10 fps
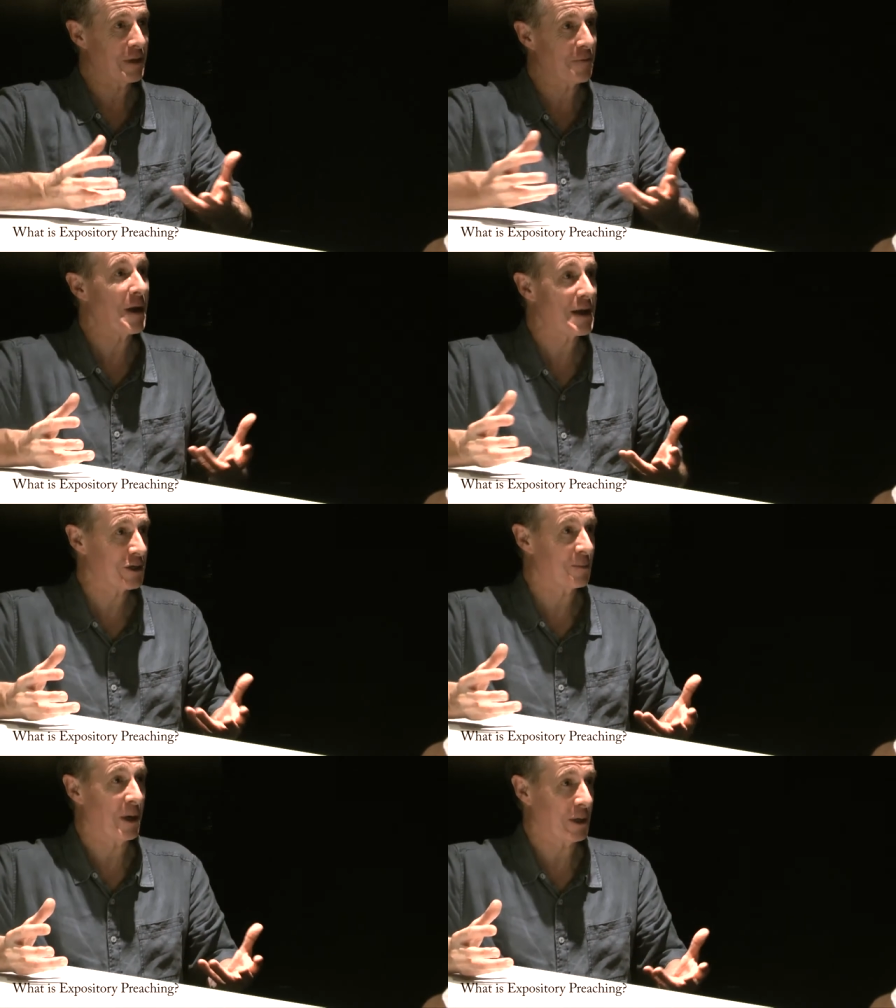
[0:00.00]

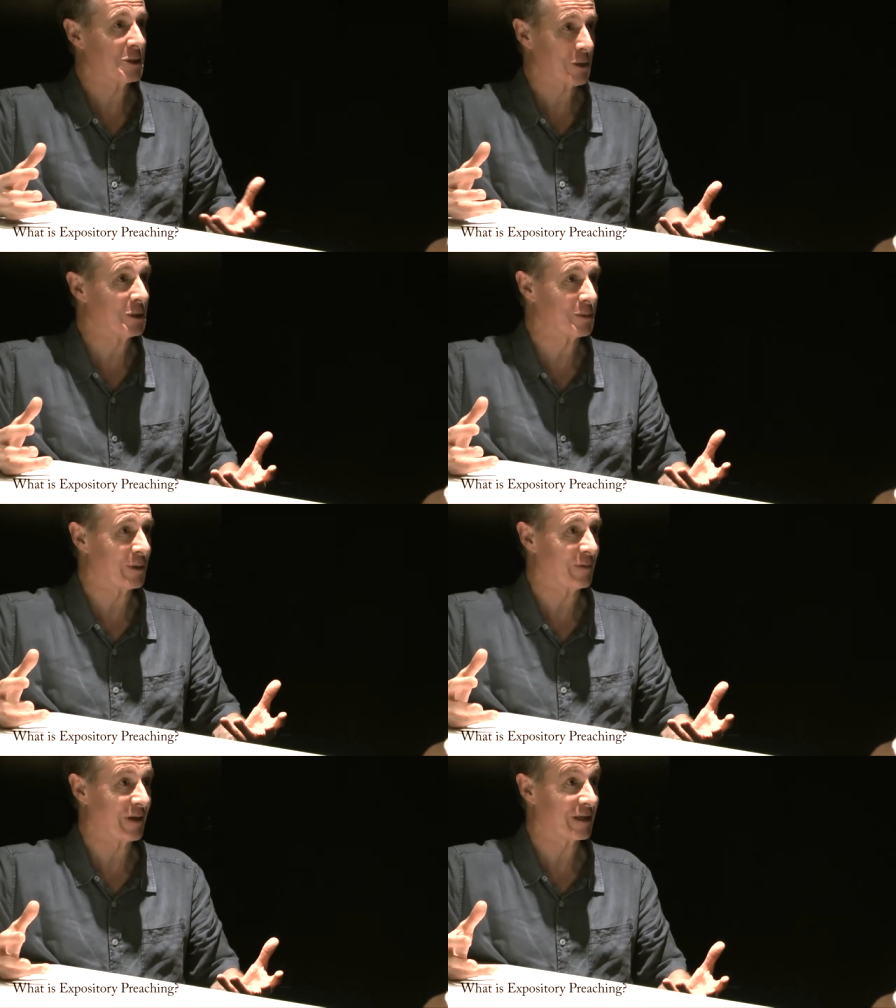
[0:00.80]
rearrange Mark's
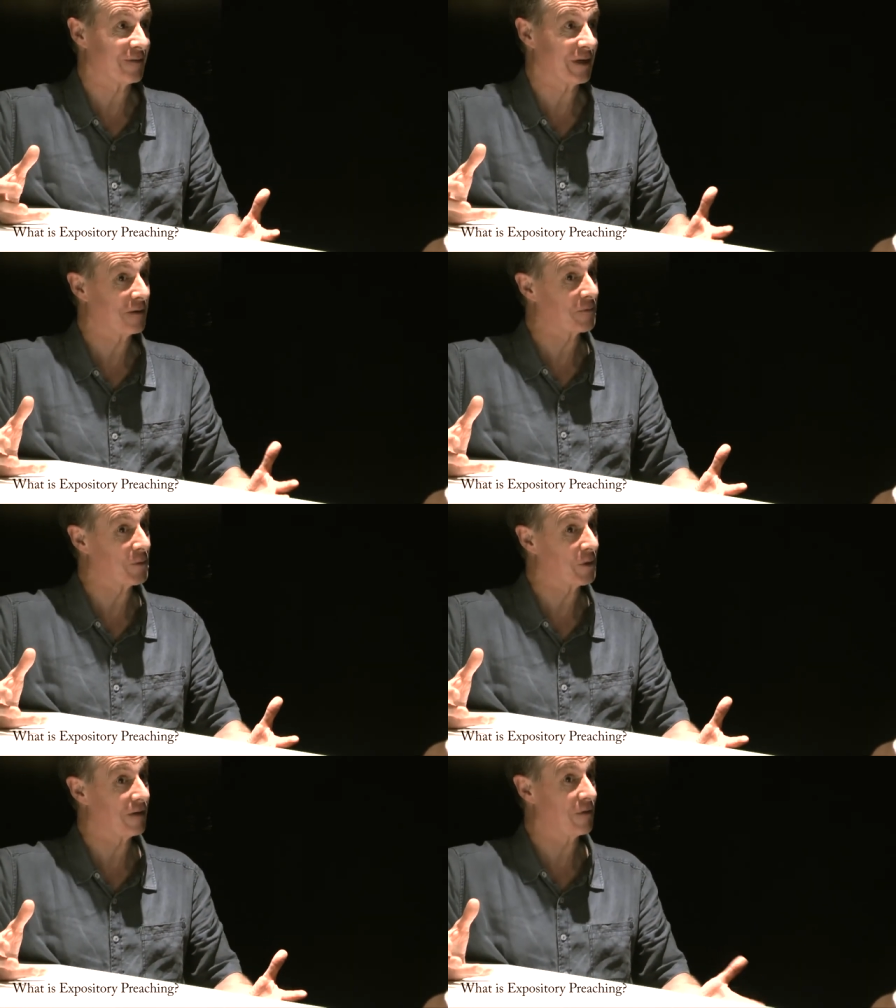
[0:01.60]
Gospel effectively? After
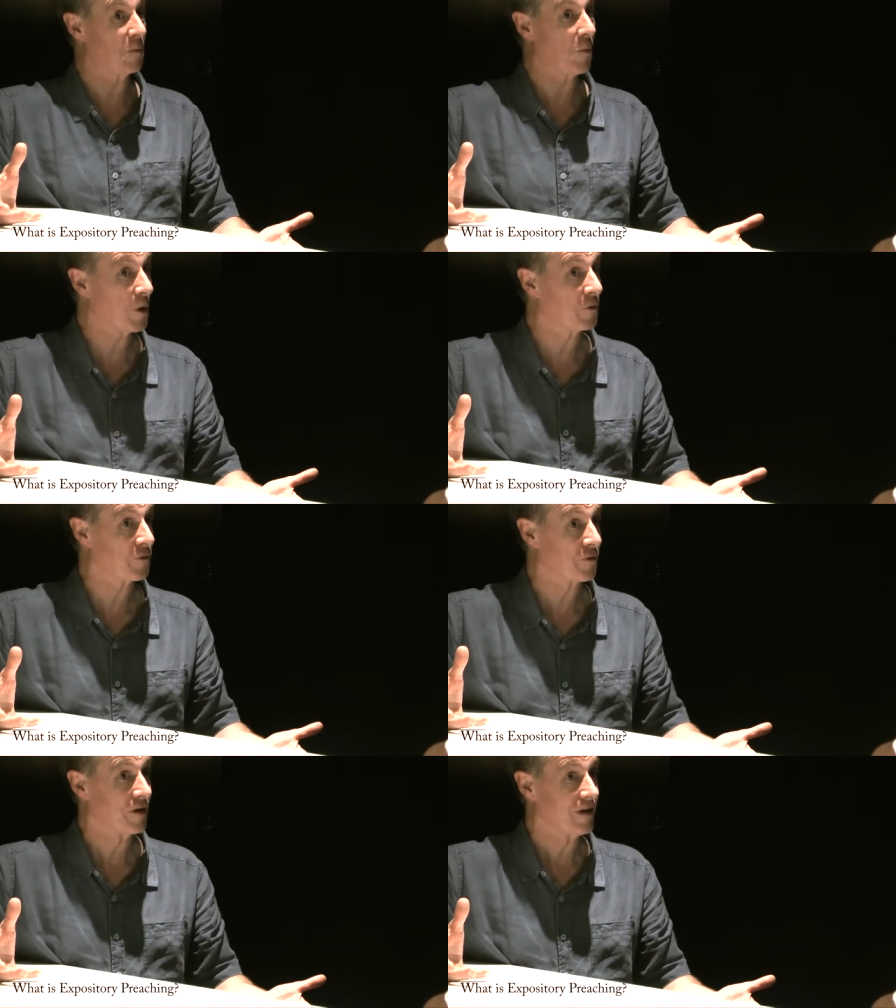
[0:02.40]
all, if it
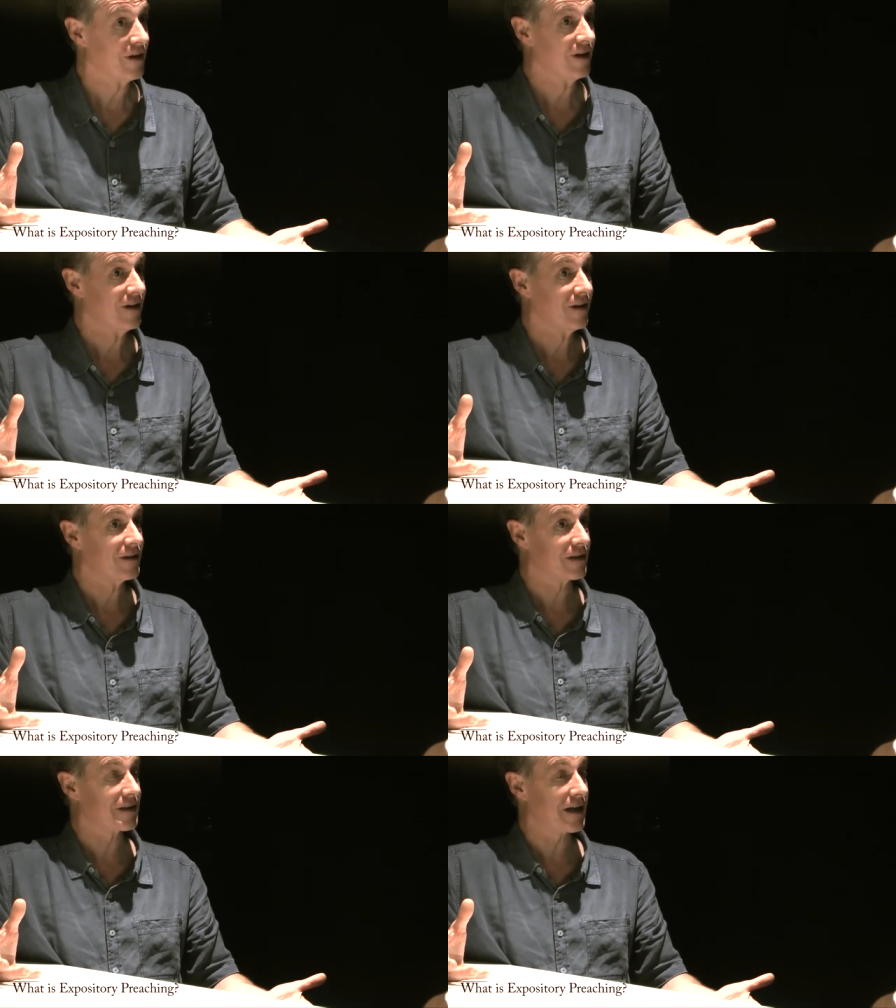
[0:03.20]
was
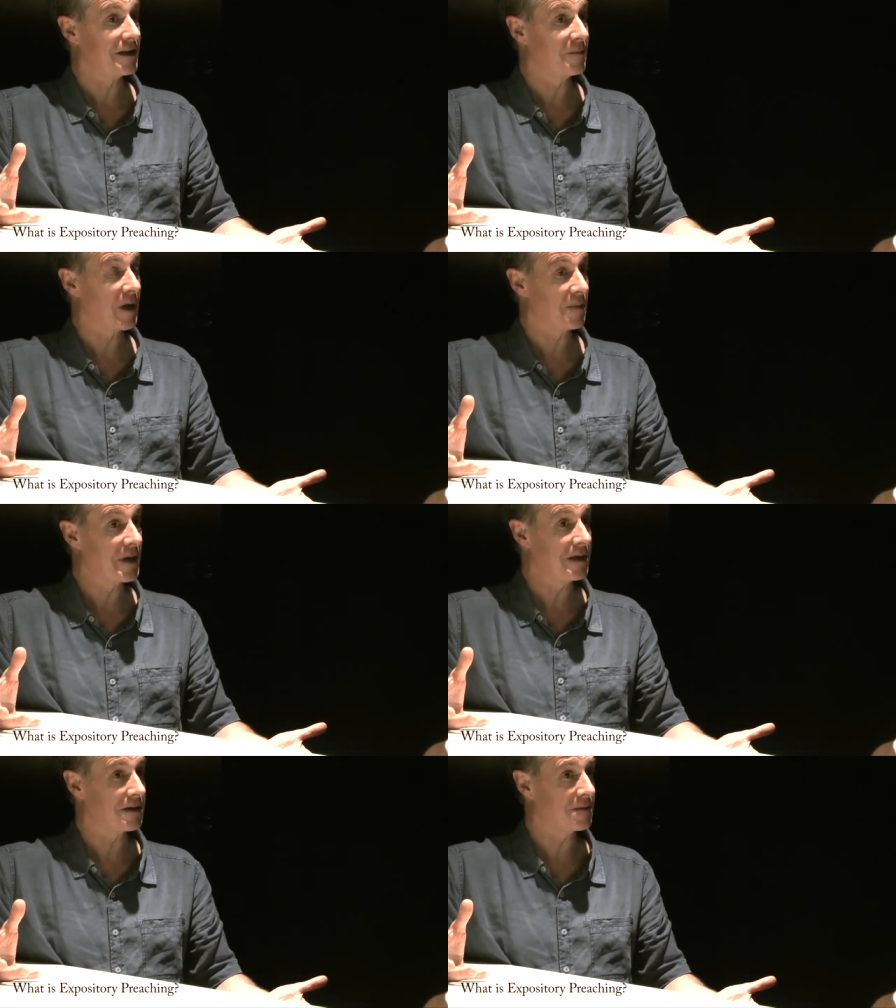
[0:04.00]
dictated by
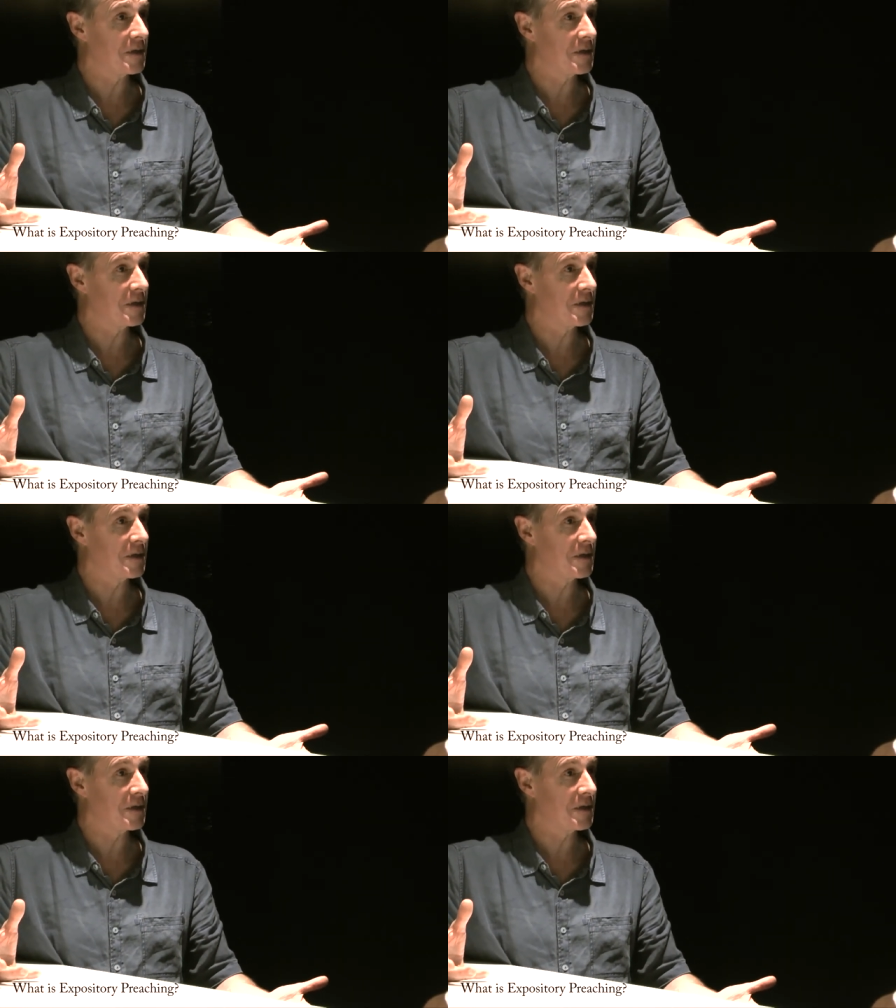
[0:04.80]
Peter to